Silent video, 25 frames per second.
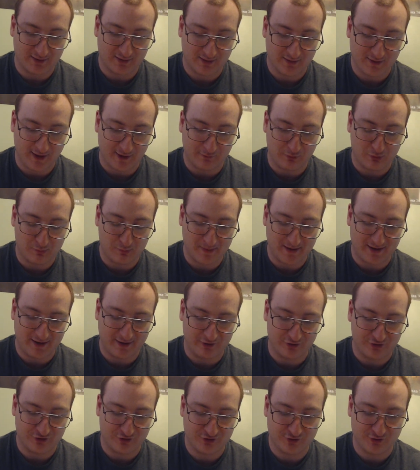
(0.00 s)
that will be here
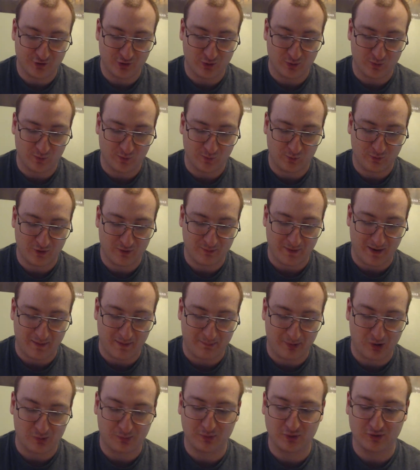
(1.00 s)
soon with my
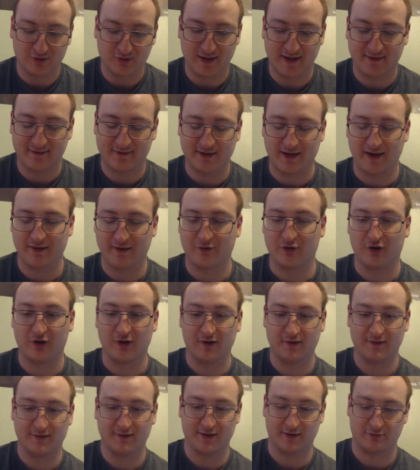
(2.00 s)
purple lightsaber,
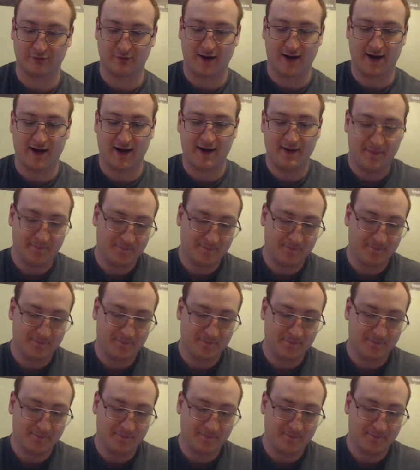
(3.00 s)
said Ray.